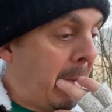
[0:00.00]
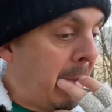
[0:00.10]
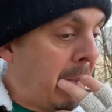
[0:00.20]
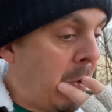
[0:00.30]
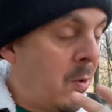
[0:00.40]

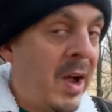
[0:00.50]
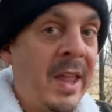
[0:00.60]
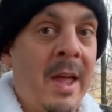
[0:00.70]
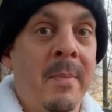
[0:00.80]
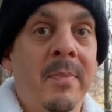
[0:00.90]
who I
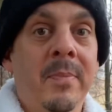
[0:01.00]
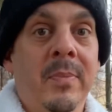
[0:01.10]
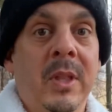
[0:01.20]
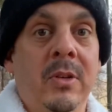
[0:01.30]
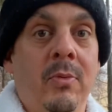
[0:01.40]
am,
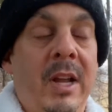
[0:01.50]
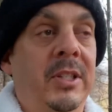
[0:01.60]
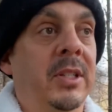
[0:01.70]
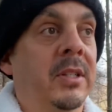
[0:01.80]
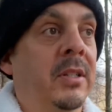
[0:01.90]
the
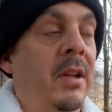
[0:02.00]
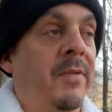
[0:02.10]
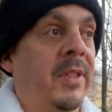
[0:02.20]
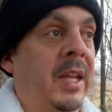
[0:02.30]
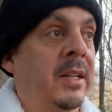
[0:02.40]
direction of
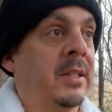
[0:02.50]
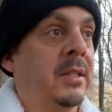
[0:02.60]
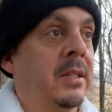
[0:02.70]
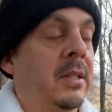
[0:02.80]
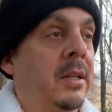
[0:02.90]

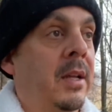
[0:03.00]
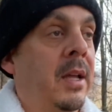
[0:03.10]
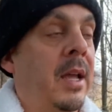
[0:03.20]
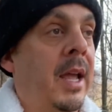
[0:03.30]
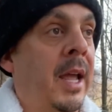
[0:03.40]
things,
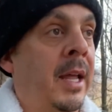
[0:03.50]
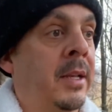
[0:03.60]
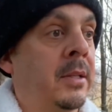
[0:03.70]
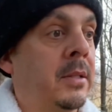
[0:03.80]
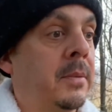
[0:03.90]
and